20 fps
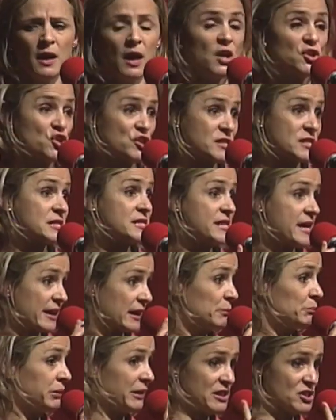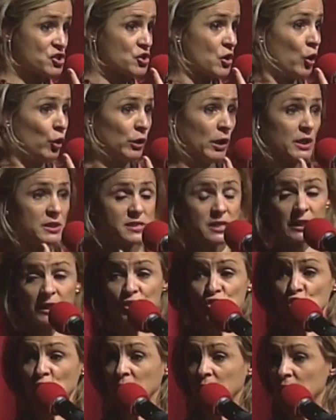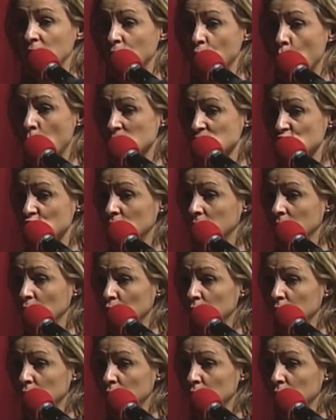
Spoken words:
Just a second, please. Hold on a second. Jane, you have a question?